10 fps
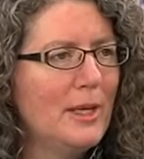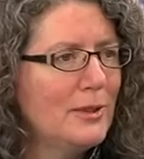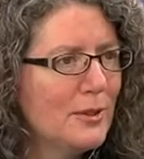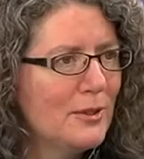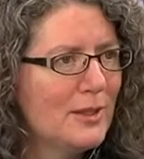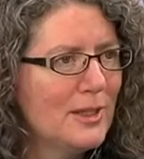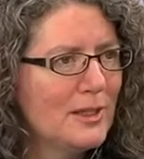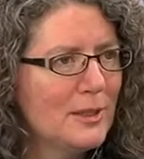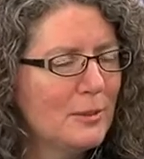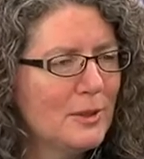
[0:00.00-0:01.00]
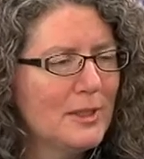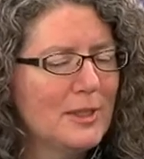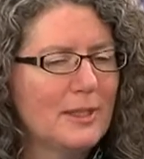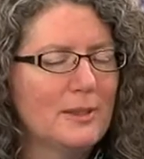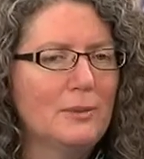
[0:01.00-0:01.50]
external customers
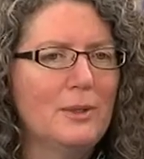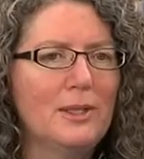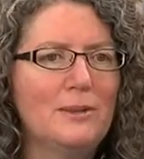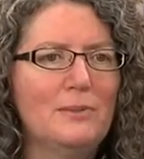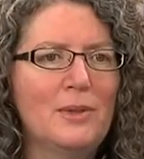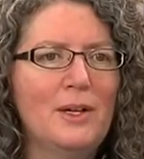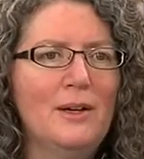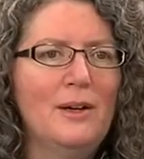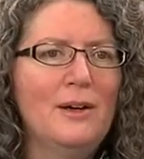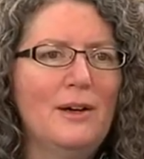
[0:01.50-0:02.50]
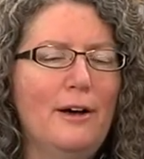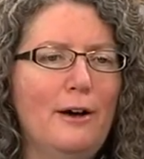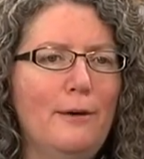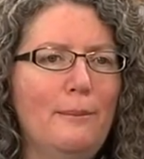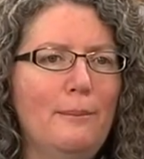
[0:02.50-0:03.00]
mm -hmm. as well.
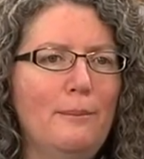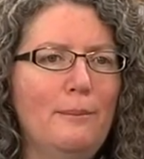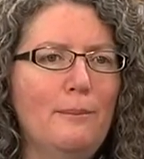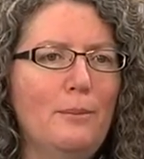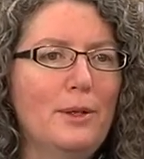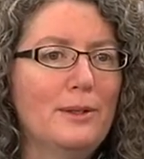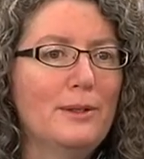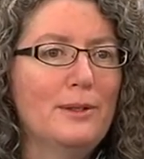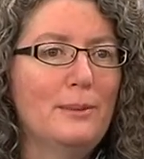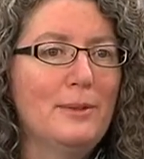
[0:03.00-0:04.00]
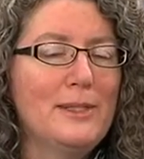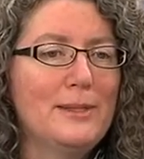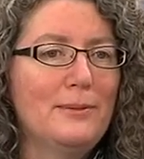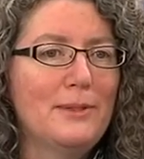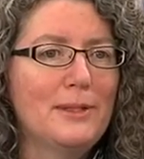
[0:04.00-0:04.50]
Um, we're in the
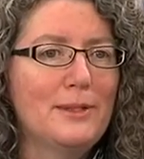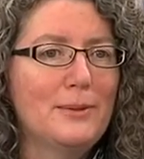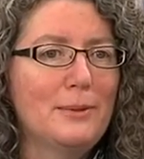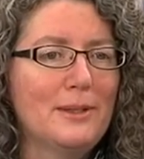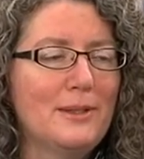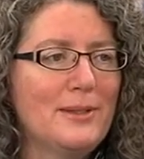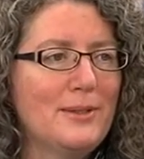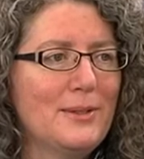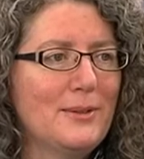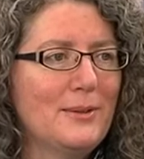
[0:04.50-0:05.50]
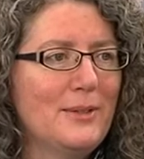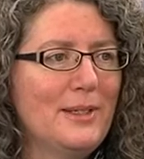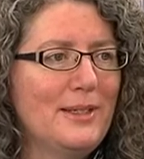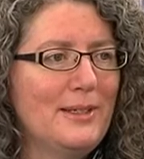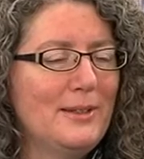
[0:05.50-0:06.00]
midst of this. We're also
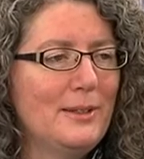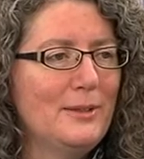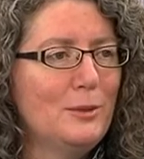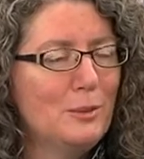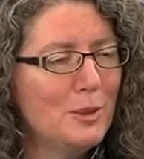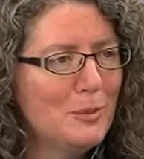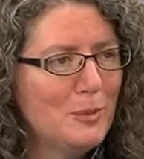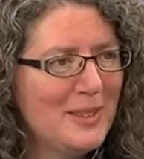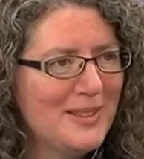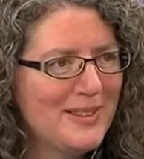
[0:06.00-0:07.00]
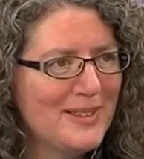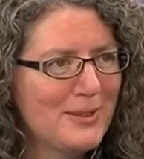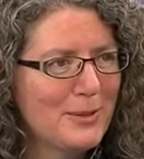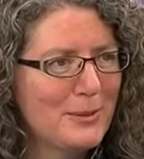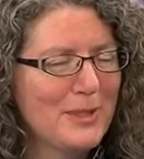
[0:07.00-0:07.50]
getting a new bookmobile, so
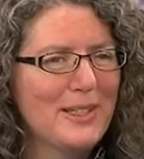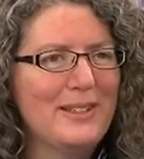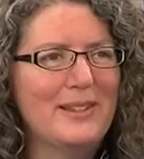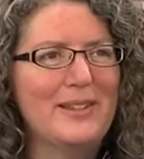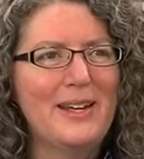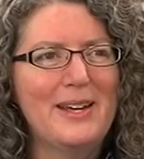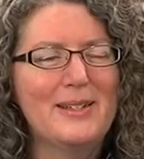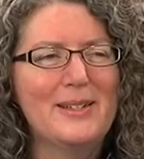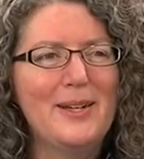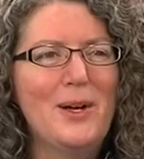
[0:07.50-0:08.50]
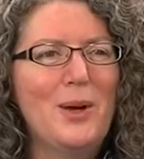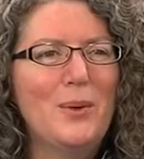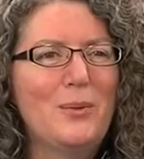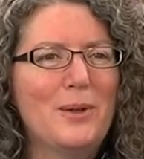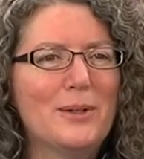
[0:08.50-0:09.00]
mm. we're working on that.
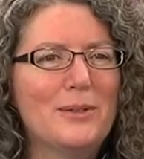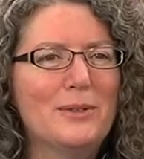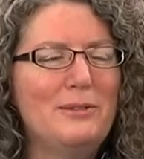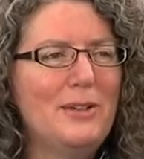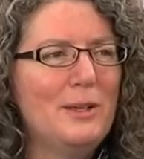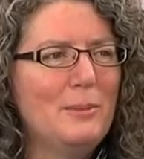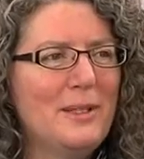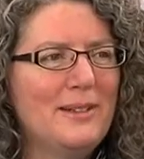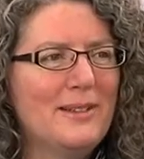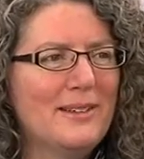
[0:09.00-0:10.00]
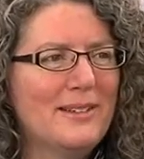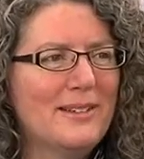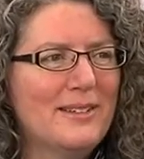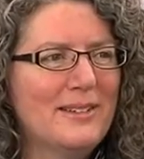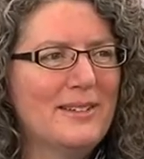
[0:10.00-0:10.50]
We're revamping
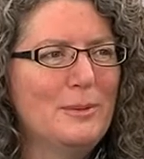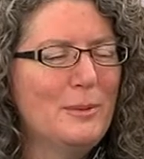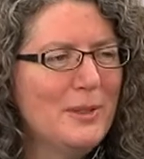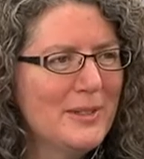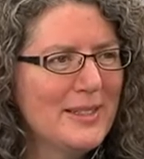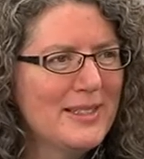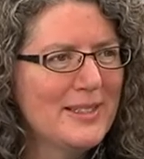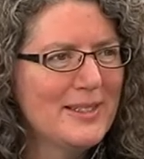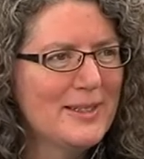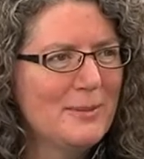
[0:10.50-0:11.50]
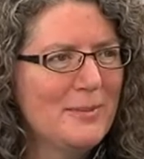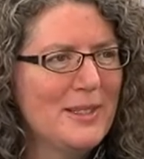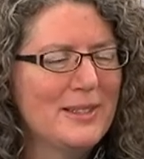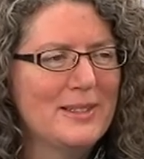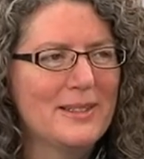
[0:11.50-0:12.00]
our computer system
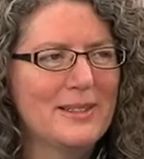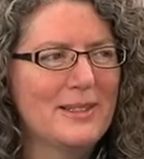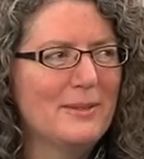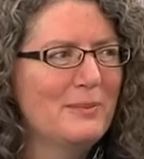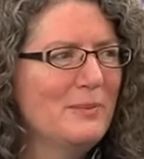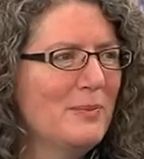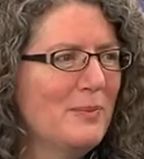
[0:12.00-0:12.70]
that um,